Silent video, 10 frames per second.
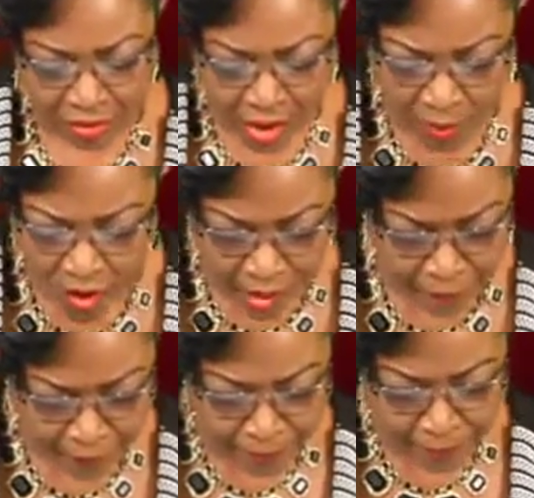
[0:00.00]
Come on.
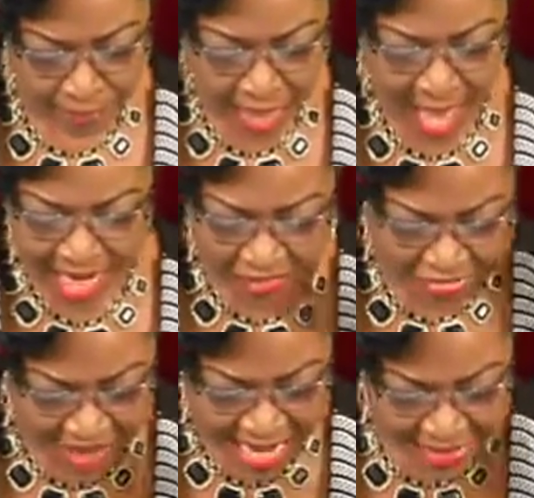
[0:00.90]

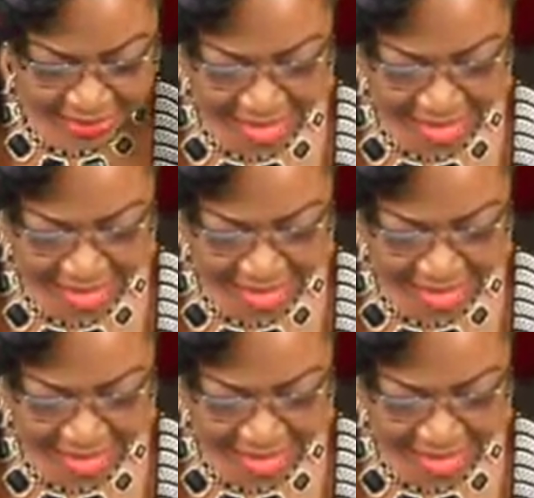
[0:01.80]
Anything that